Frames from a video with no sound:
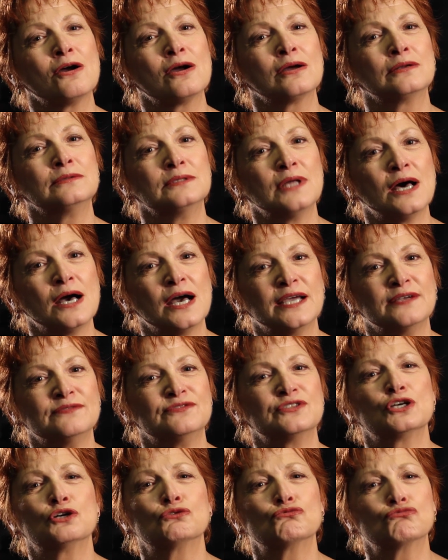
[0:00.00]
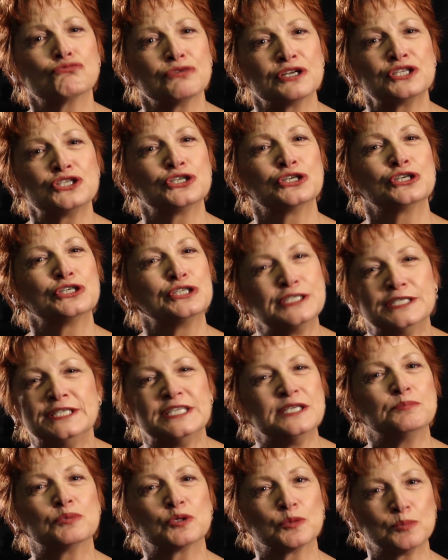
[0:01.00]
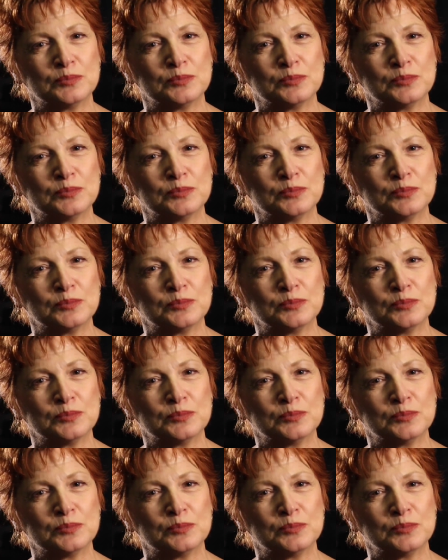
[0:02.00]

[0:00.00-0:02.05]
our lives a richer, deeper